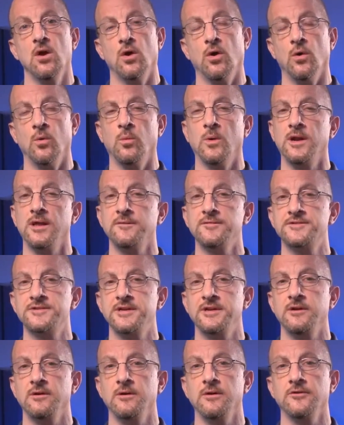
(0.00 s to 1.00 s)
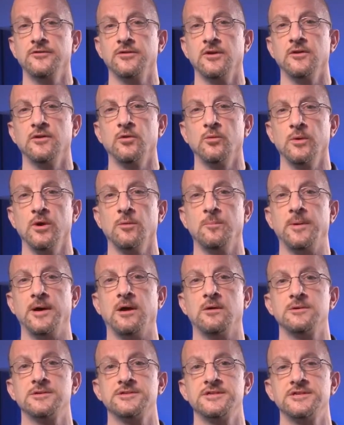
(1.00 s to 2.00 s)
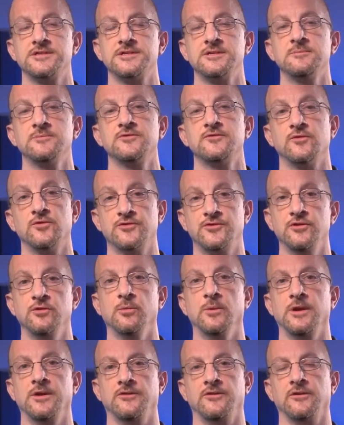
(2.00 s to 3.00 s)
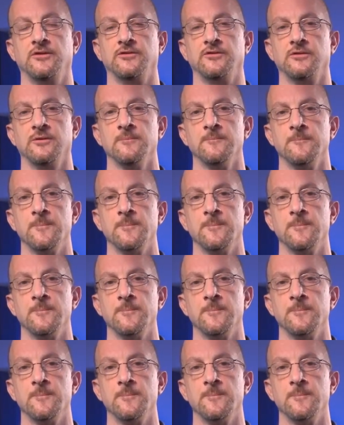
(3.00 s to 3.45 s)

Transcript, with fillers: or what-if scenarios on their real power systems for two reasons.